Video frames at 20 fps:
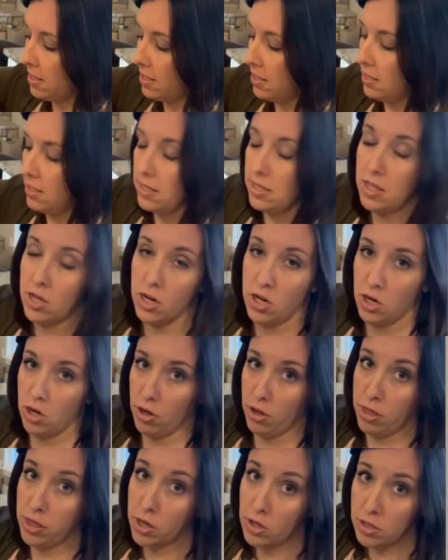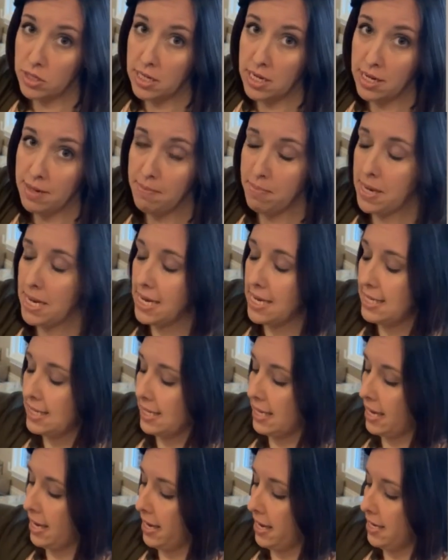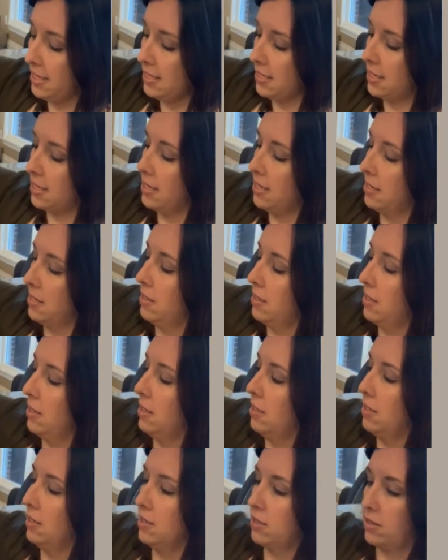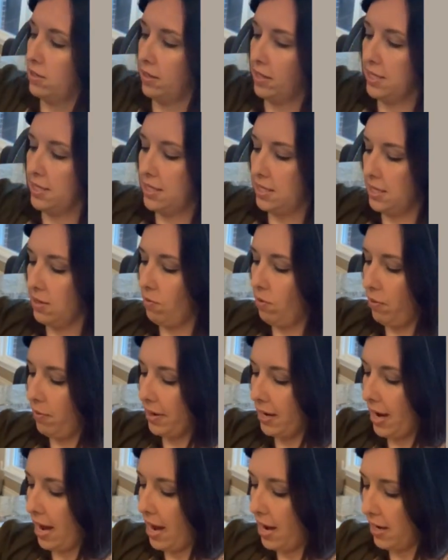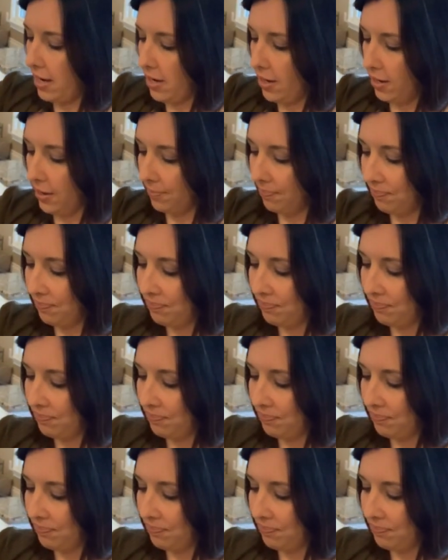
is their 13-piece kit. So let's see what we got here.